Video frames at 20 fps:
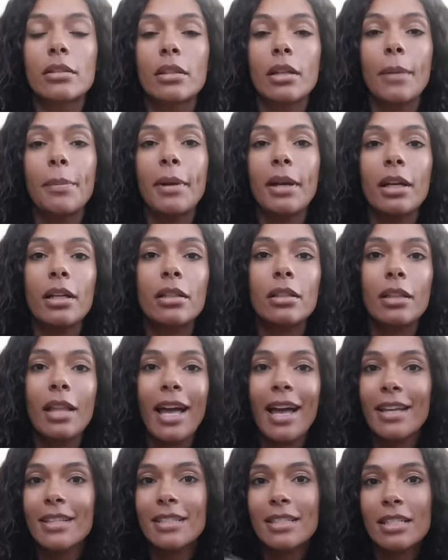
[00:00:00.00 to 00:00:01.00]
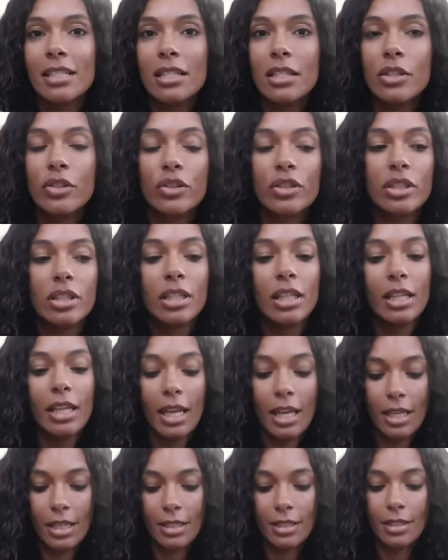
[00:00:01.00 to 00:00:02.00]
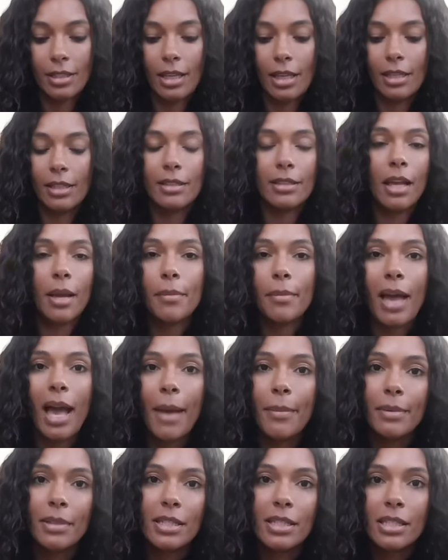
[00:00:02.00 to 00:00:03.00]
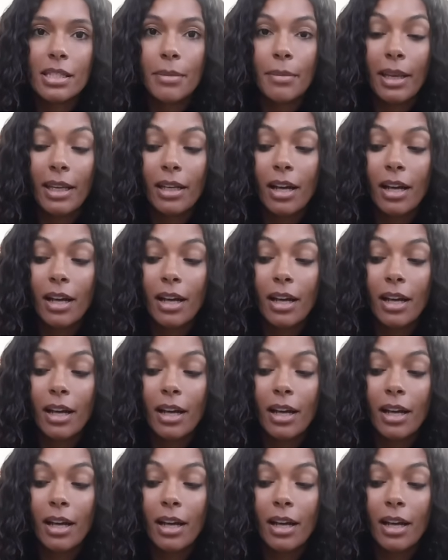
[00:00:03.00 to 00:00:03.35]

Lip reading: A pair of glasses just in case like something happens to my